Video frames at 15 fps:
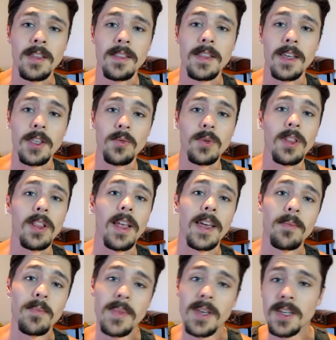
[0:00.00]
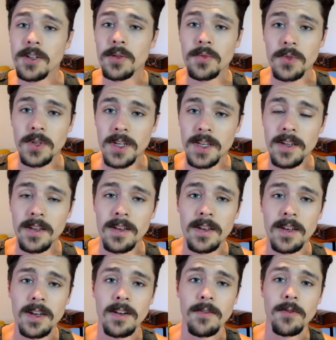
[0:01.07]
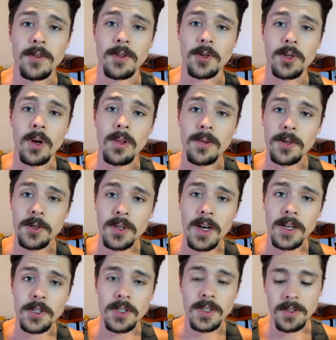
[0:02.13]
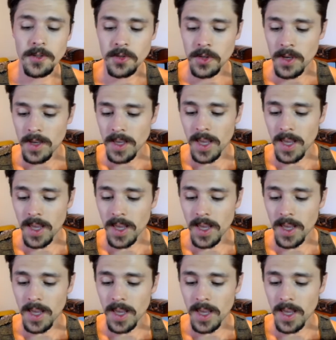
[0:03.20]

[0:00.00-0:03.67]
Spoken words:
that you would like me to read for the solo discussions,